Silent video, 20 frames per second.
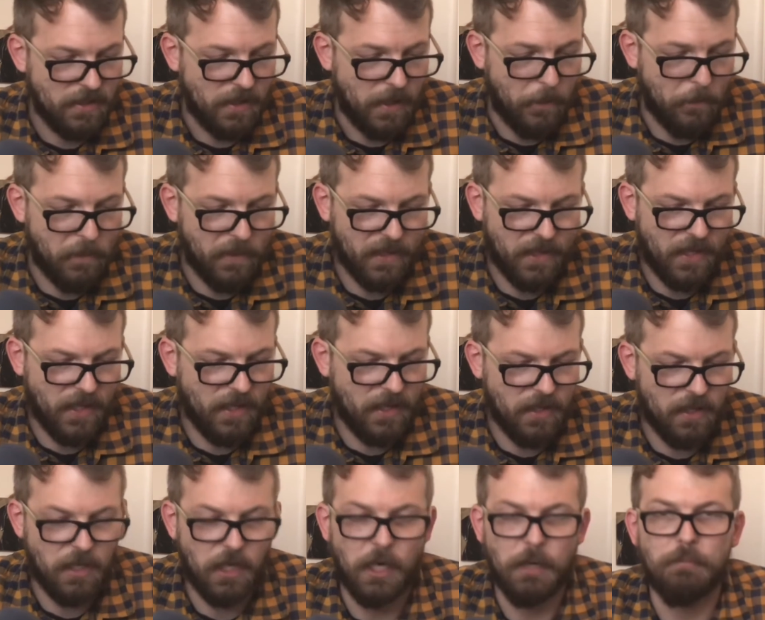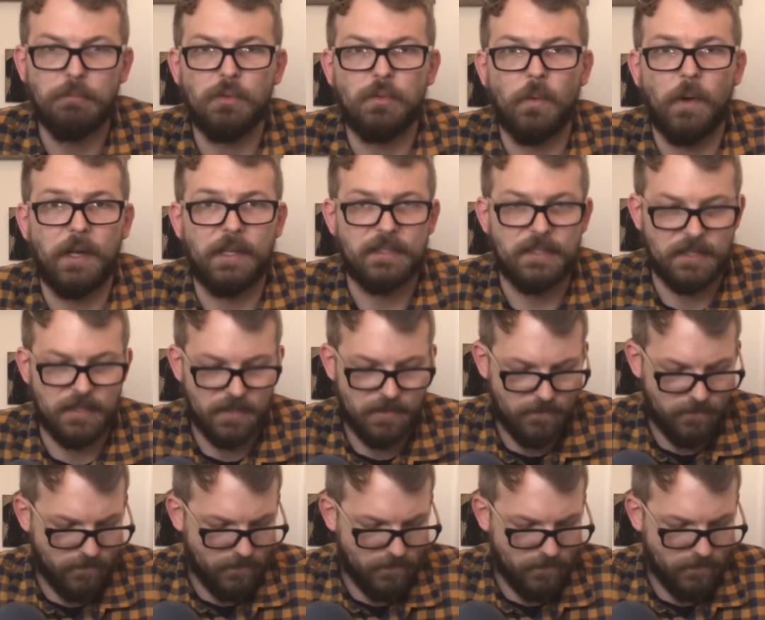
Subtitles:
I'm picking Cub Swanson.